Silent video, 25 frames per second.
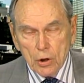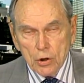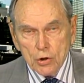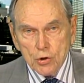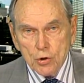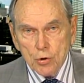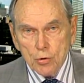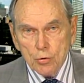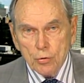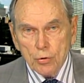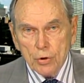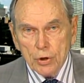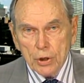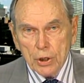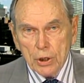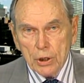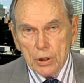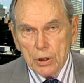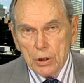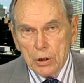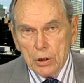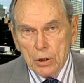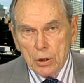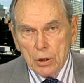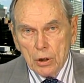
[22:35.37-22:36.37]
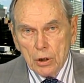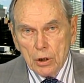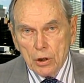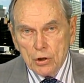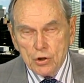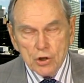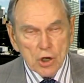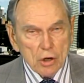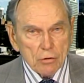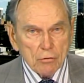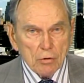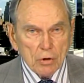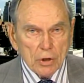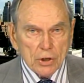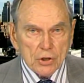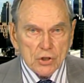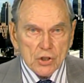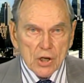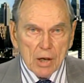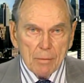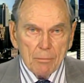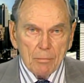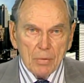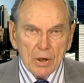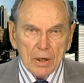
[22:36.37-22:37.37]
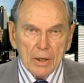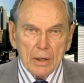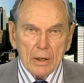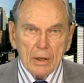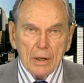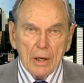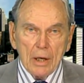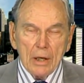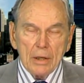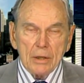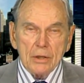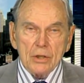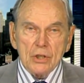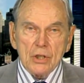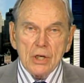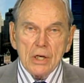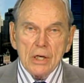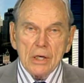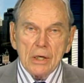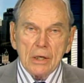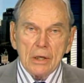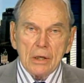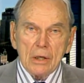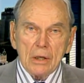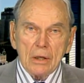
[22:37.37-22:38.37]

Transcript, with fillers: to the General Assembly and seek